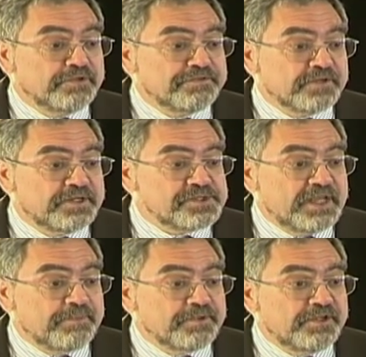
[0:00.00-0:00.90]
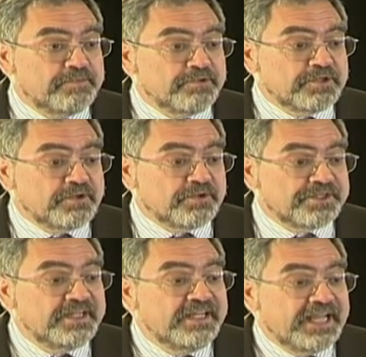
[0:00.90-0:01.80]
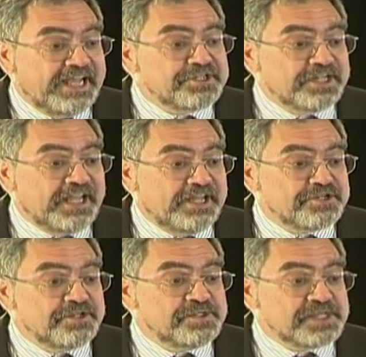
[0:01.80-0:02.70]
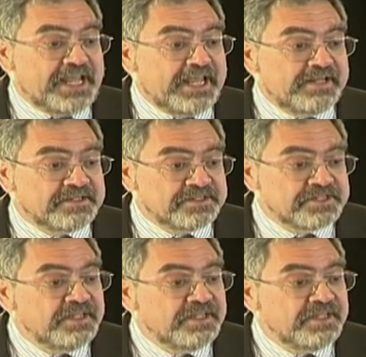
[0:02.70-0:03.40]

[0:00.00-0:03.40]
for example, in a book called Education's End,